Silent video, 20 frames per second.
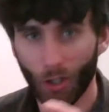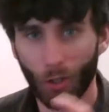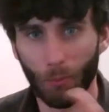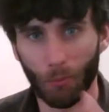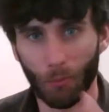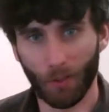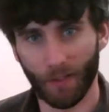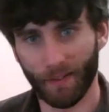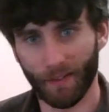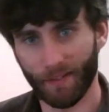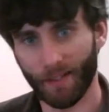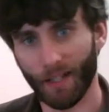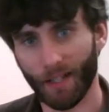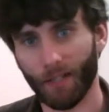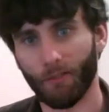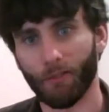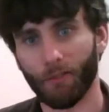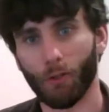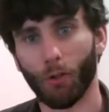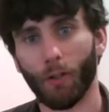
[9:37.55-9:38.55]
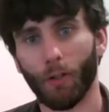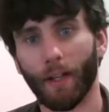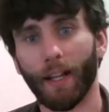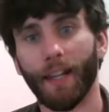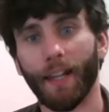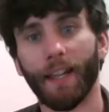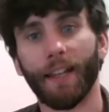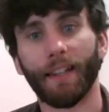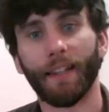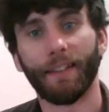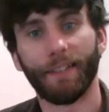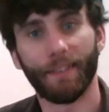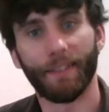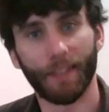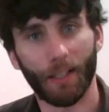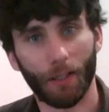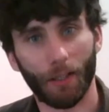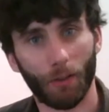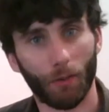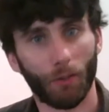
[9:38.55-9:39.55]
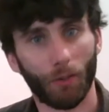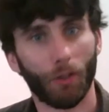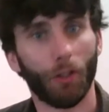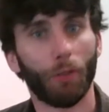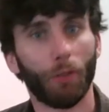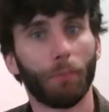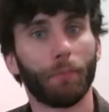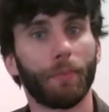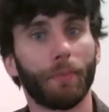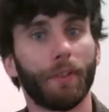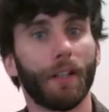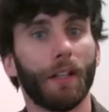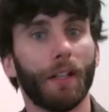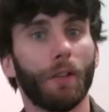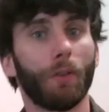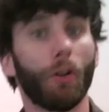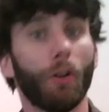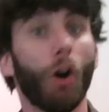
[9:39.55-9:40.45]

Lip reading: but instead of going down, up, down,